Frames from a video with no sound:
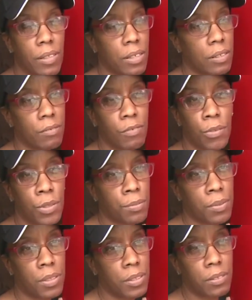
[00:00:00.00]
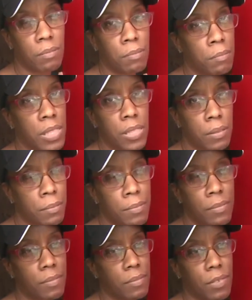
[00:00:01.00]
and of course we're going to miss him
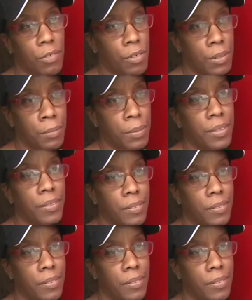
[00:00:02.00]
incredibly.